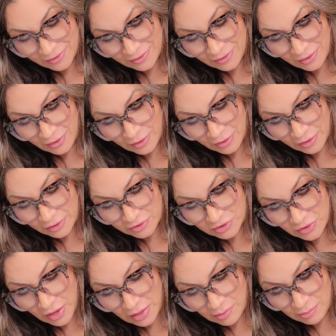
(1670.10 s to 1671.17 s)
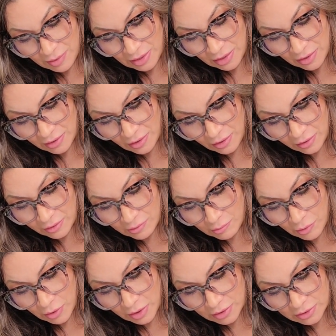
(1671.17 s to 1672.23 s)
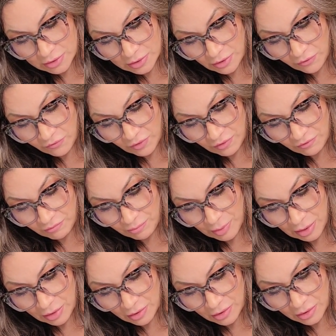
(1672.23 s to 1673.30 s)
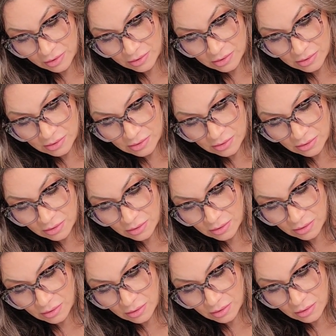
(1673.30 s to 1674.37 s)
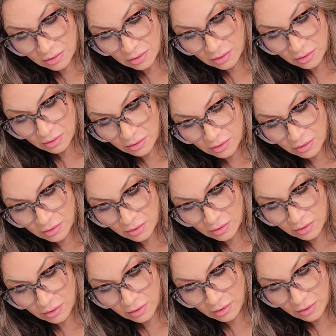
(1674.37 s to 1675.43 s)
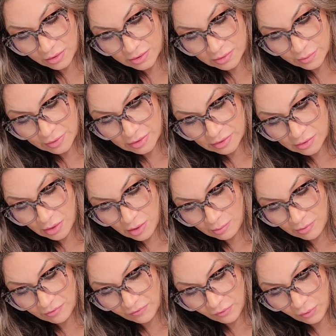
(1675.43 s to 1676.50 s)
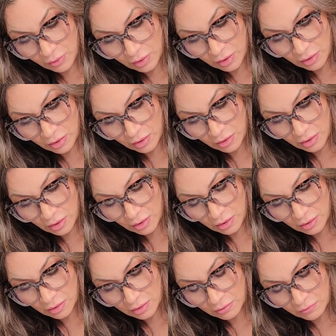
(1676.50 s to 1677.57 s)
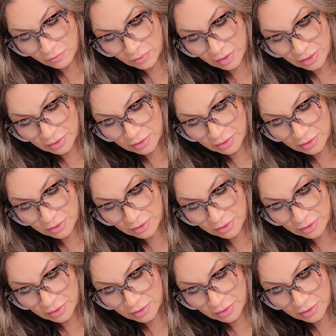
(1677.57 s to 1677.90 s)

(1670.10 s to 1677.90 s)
gonna try to be a little more conservative because, as we saw before, it really